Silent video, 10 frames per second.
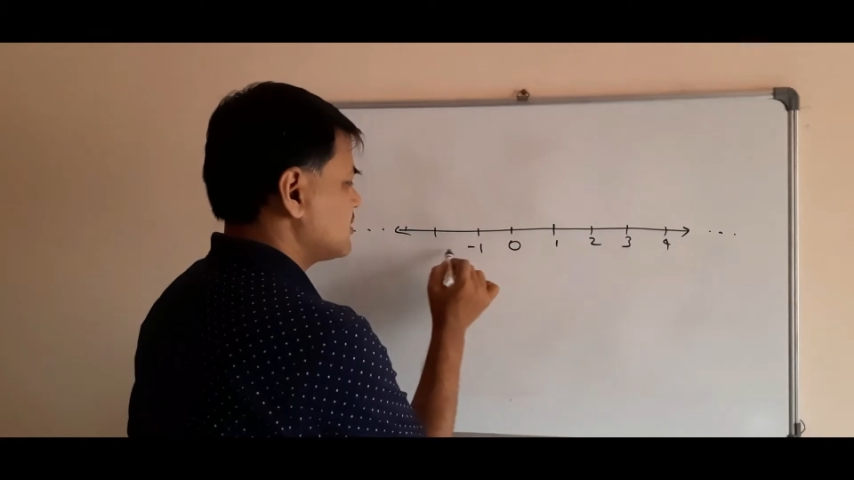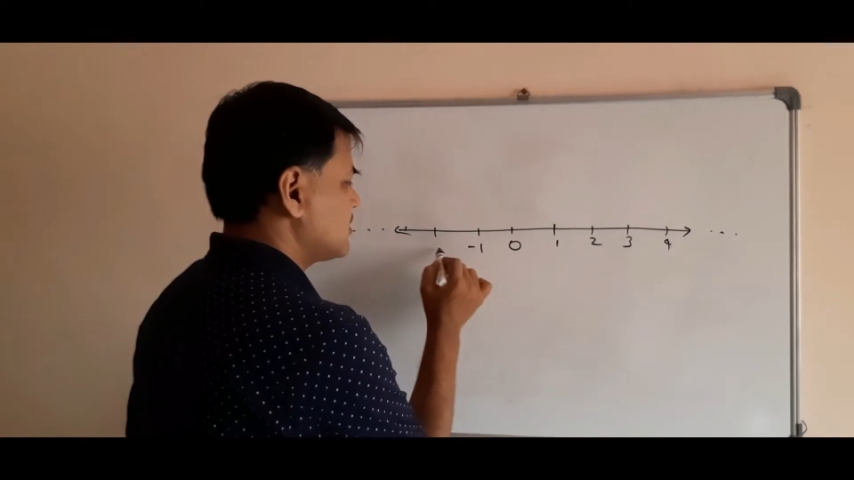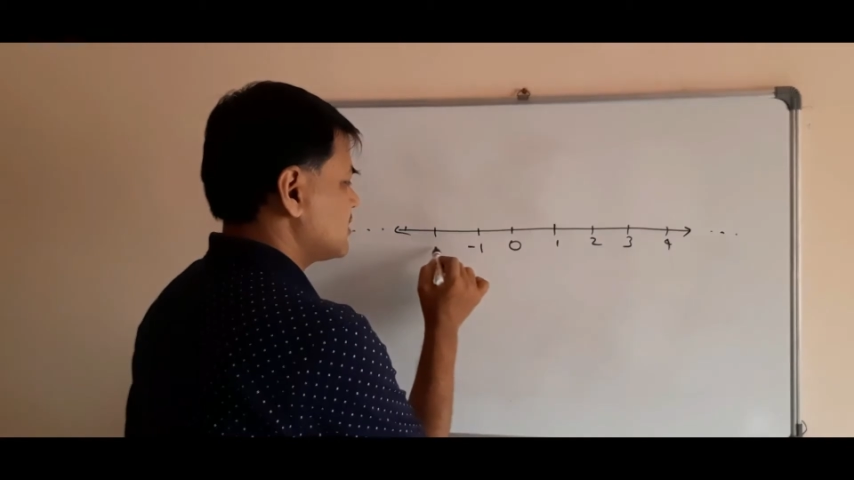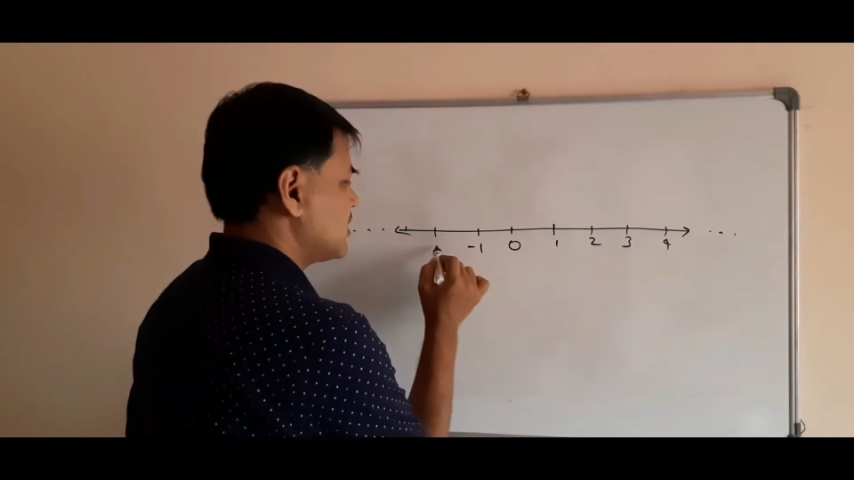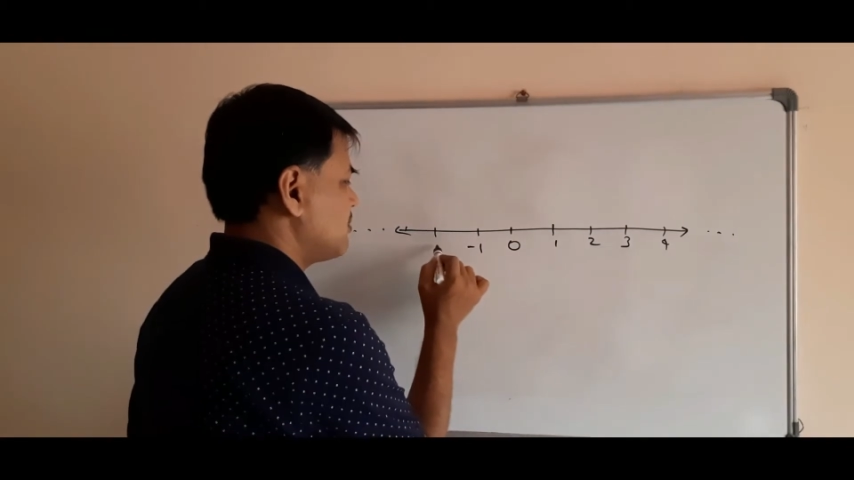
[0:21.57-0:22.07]

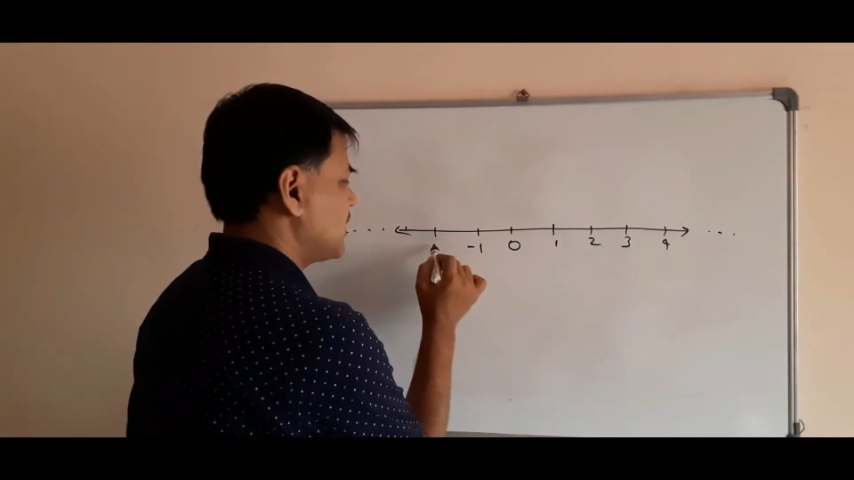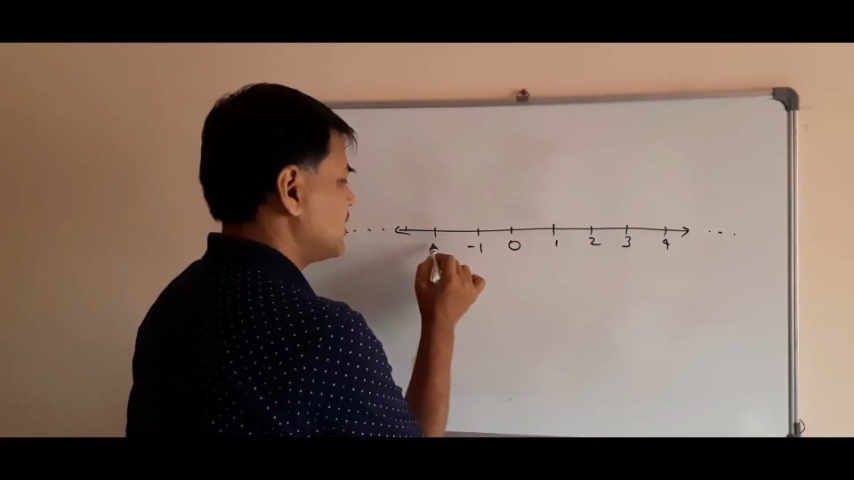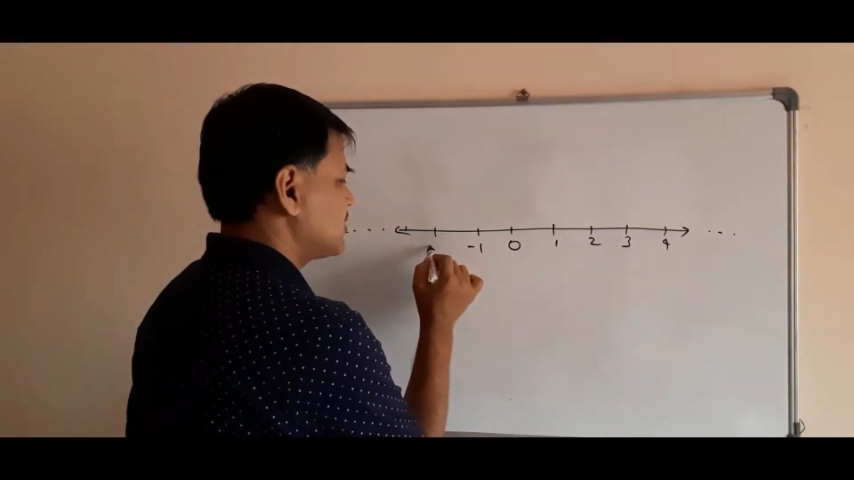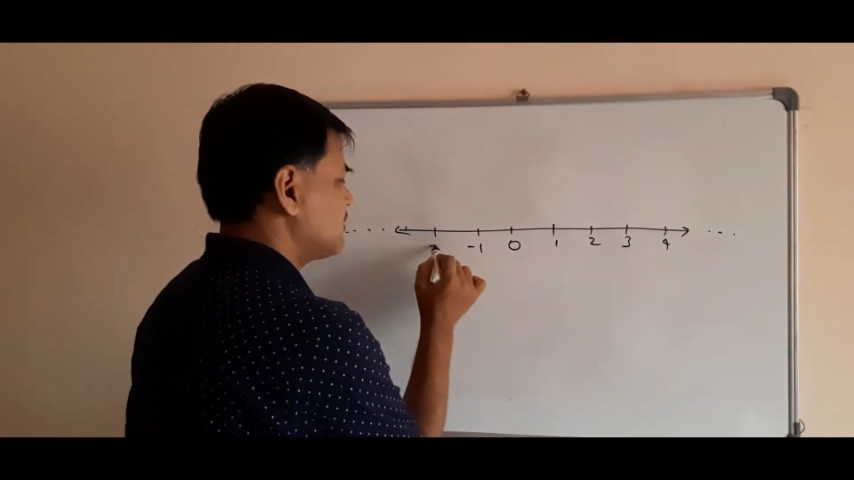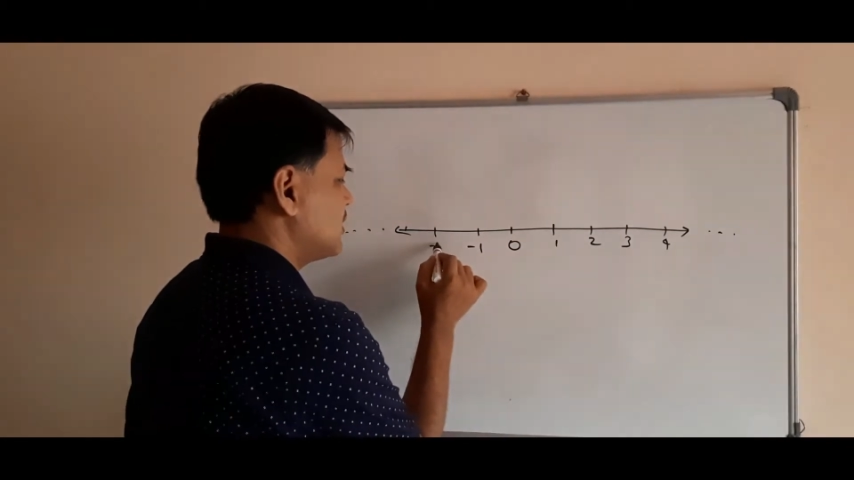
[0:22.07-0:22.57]
say
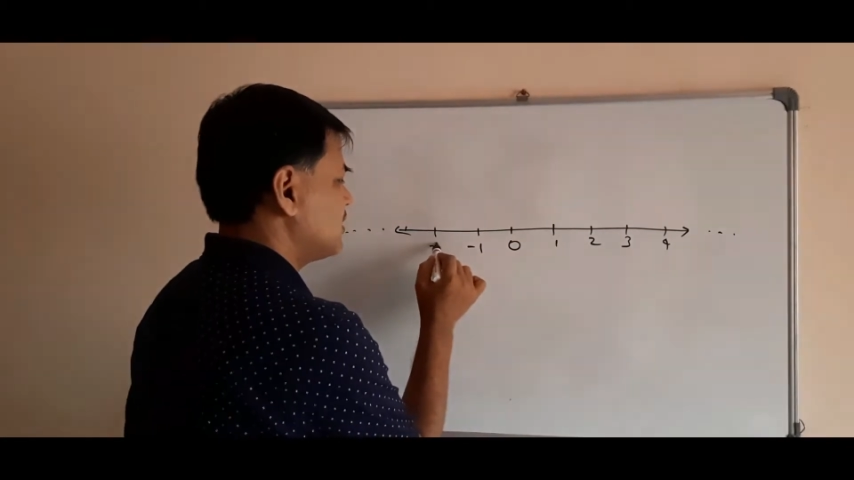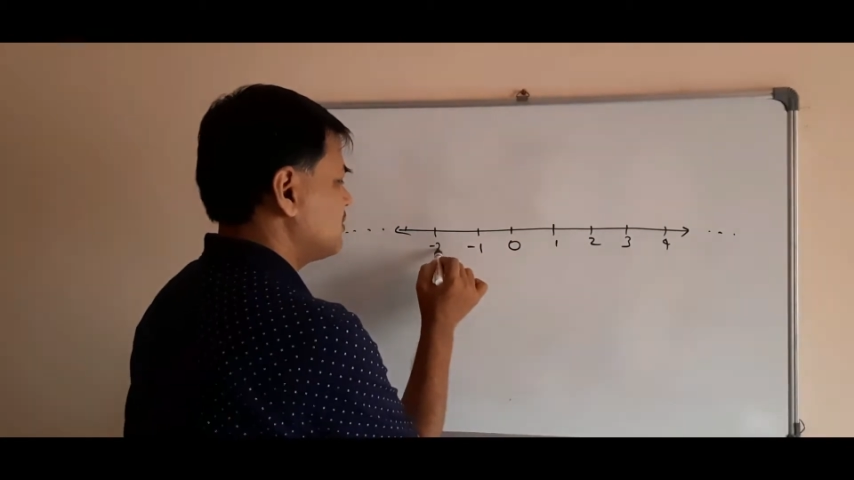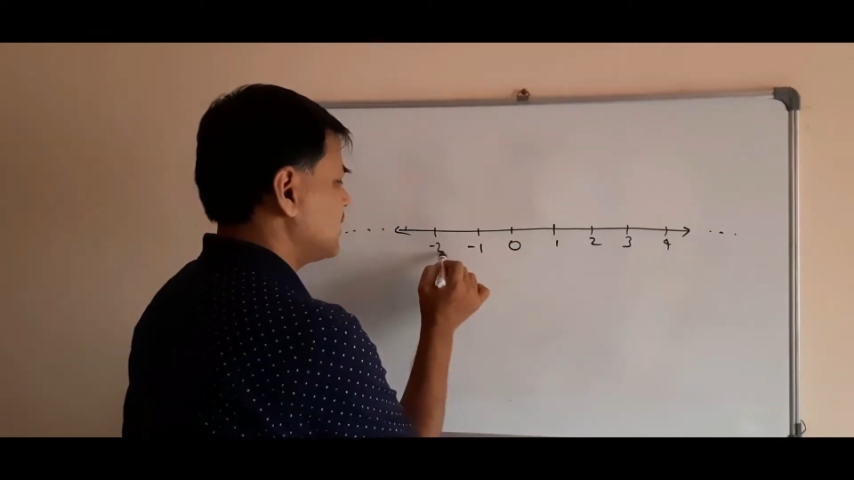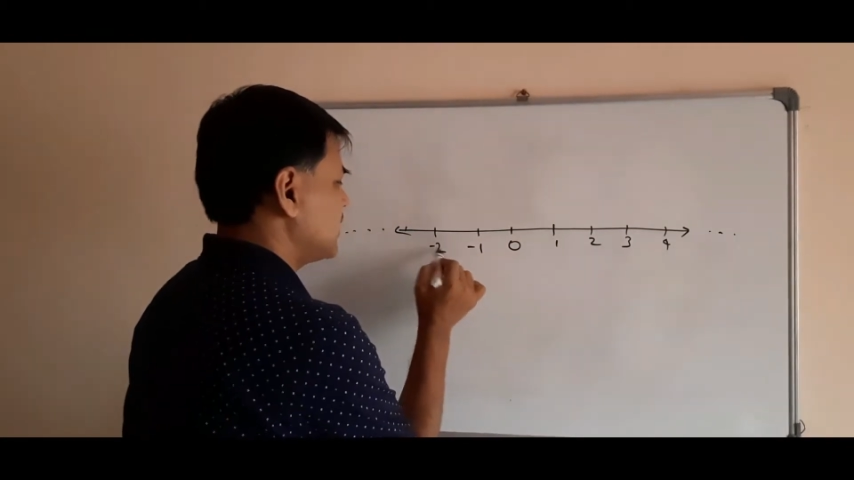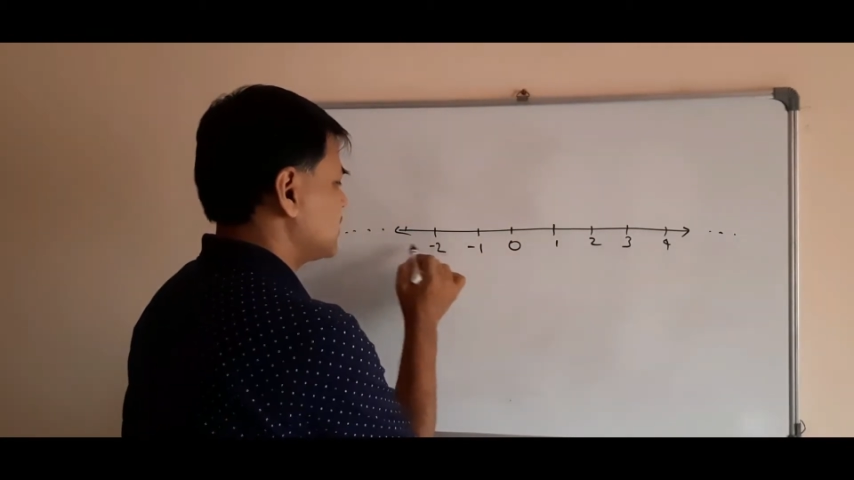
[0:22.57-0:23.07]
-1,
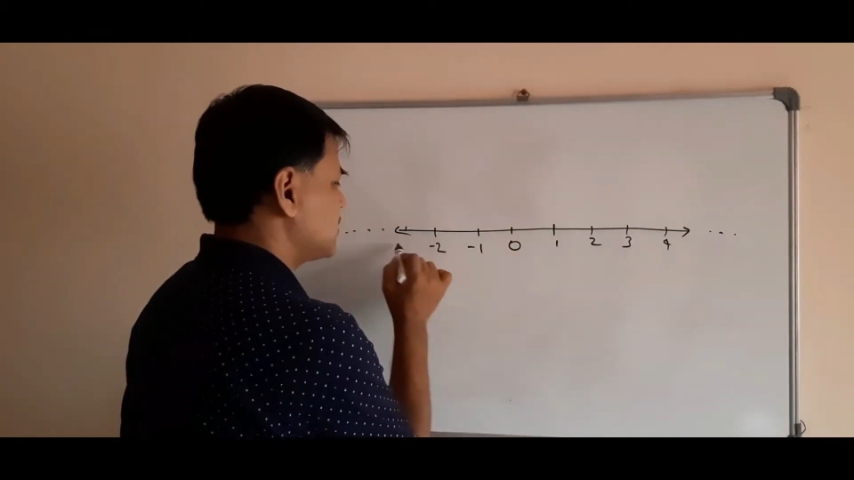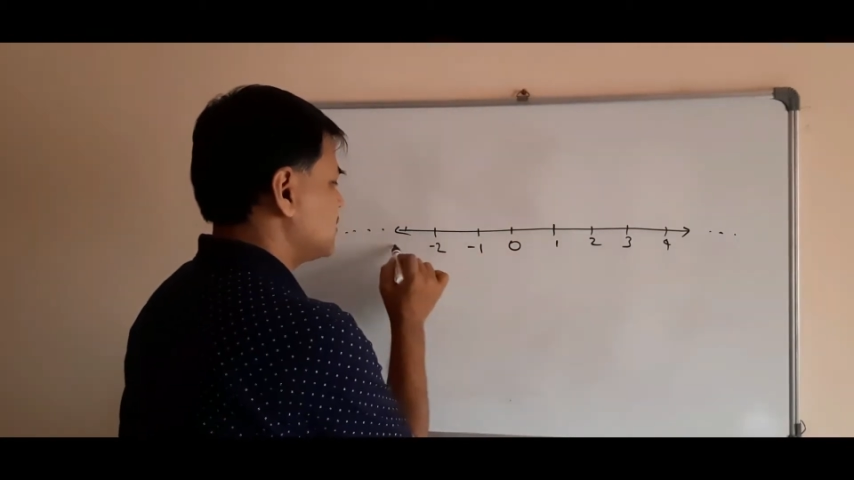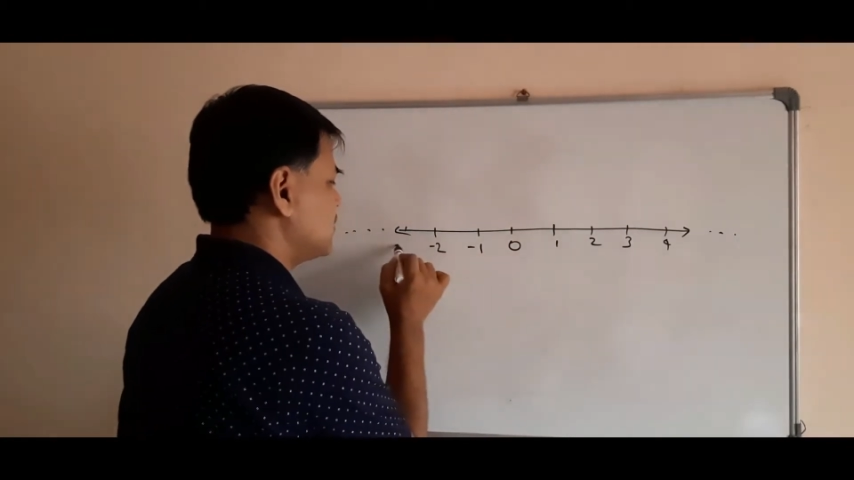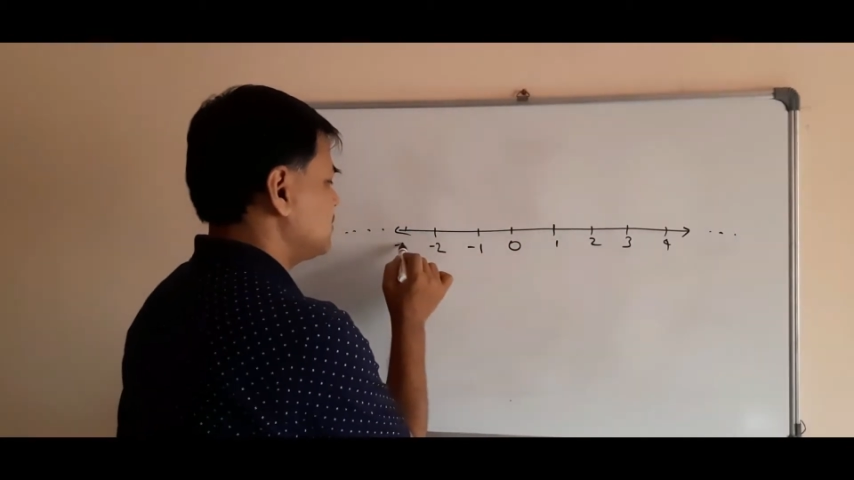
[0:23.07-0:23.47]
-2,